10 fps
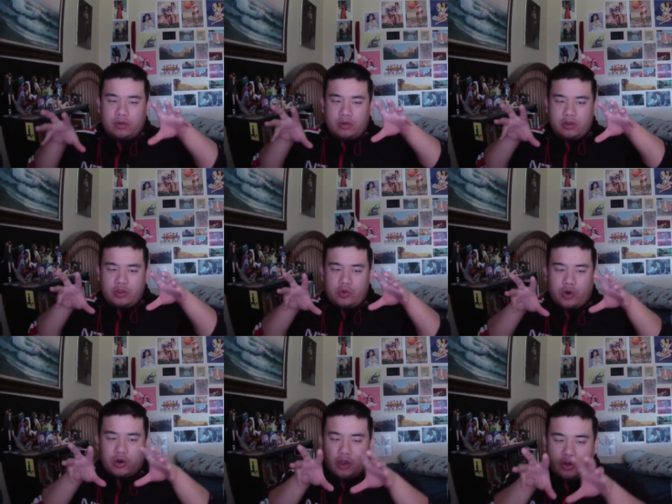you
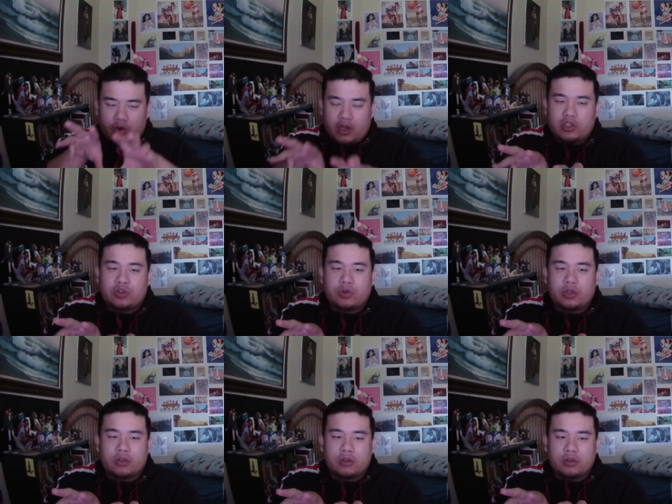are you're
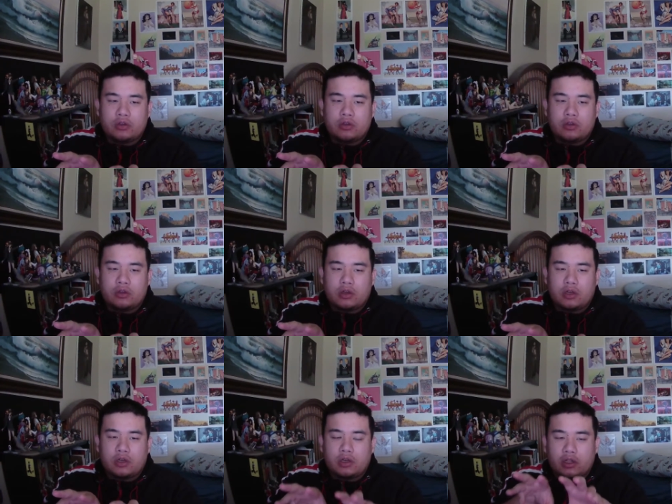entering
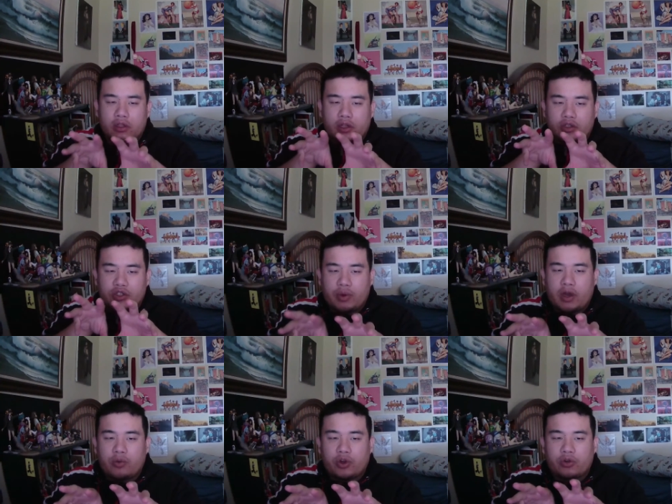a, a,
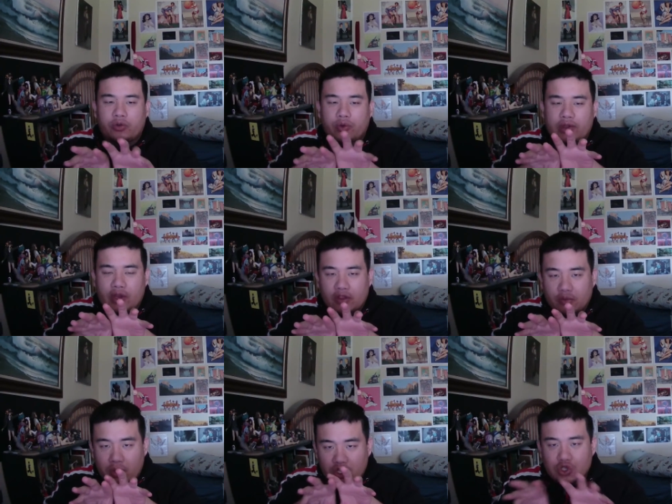spot where you're like you have to
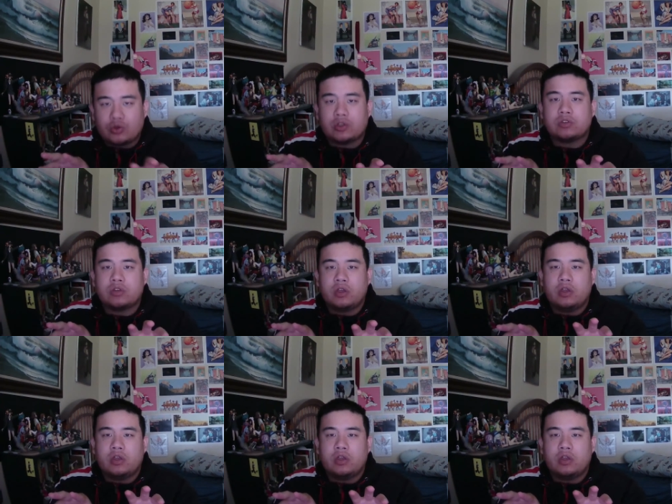make a choice.